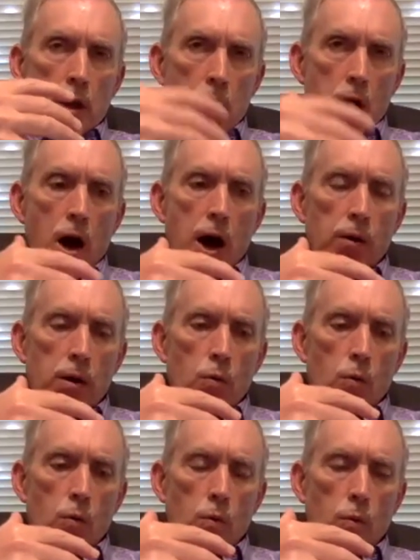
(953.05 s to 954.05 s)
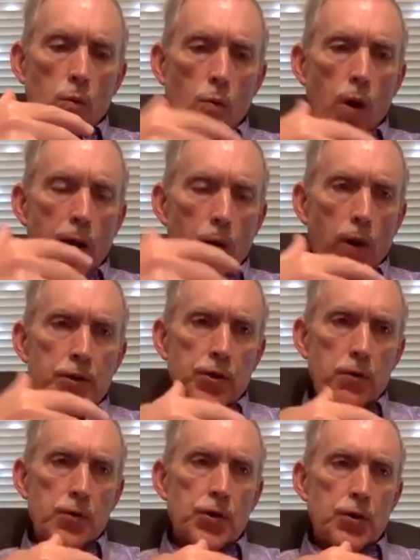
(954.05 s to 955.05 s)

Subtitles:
non-white Western